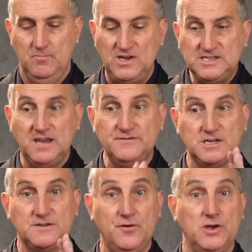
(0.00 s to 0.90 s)
This gives
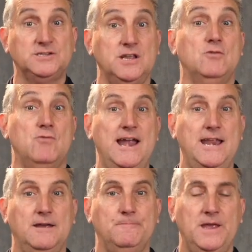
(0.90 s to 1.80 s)
us firstly a
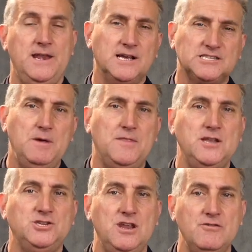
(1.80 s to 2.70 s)
rating. In our Smith
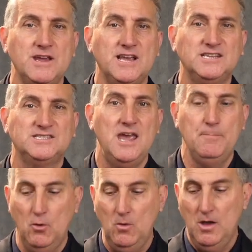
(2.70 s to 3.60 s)
Engineering
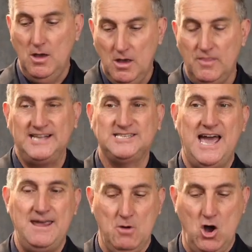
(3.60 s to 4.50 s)
example, that's
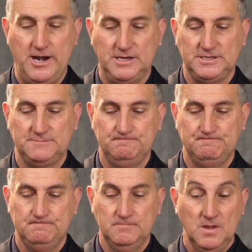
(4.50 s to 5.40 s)
A-.
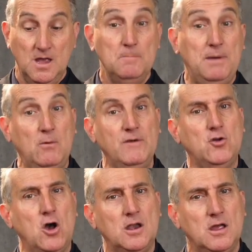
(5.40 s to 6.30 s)
But we've
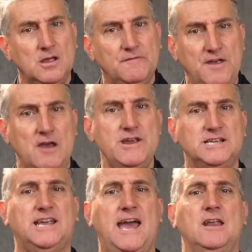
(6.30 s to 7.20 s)
got
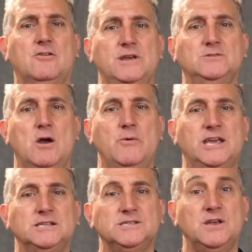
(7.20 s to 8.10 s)
various categories where we
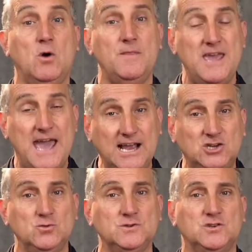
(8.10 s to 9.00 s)
can see what the
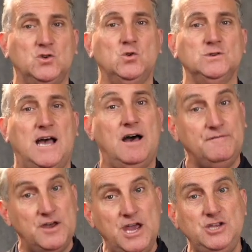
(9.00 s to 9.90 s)
actual scores are
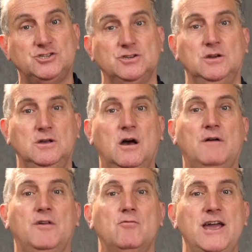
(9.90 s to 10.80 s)
for each
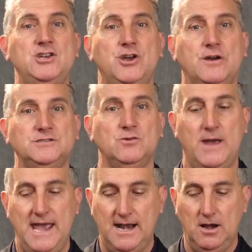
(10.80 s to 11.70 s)
of the ratios that
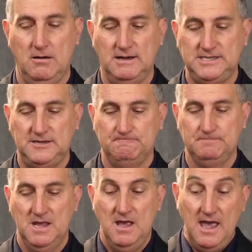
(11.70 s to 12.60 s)
we're analysing.
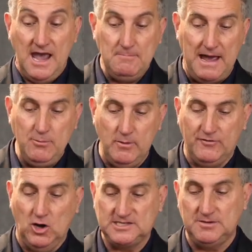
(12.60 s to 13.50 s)
And maybe we've
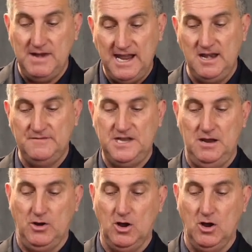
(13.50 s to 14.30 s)
got some negatives here.